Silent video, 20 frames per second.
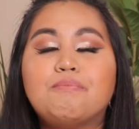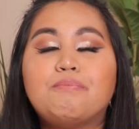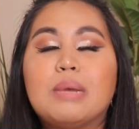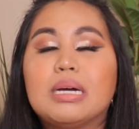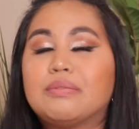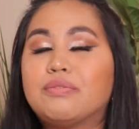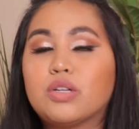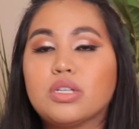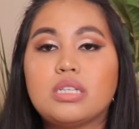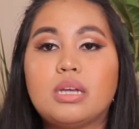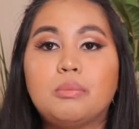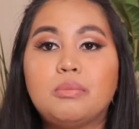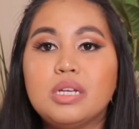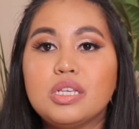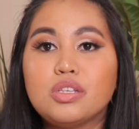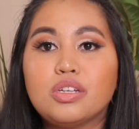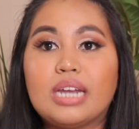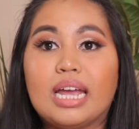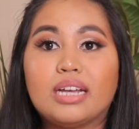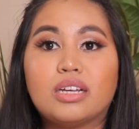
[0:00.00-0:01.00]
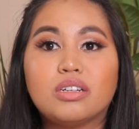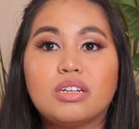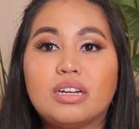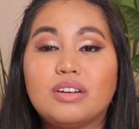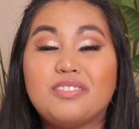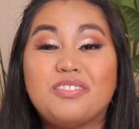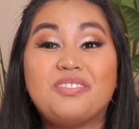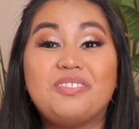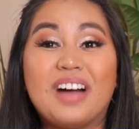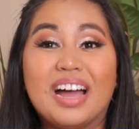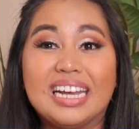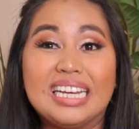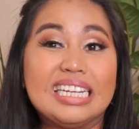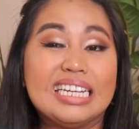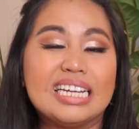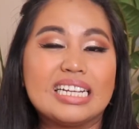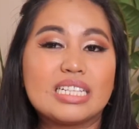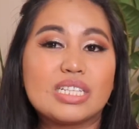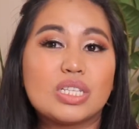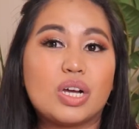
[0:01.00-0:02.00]
But for some reason, I couldn't
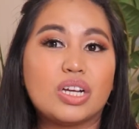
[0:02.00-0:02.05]
find it.